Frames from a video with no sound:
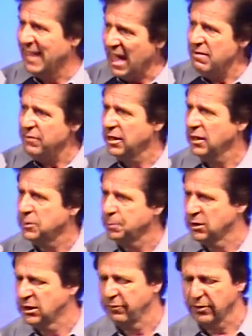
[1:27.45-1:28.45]
David
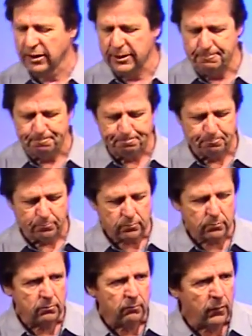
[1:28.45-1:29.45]
specifically,
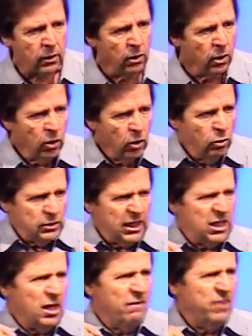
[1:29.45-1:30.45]
who's at
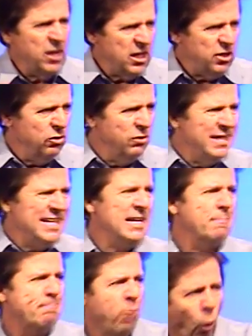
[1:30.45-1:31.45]
a, a very
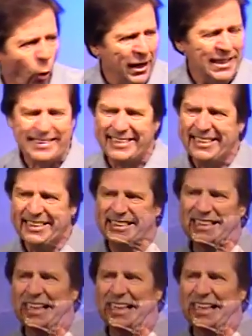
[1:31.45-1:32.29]
unique point in his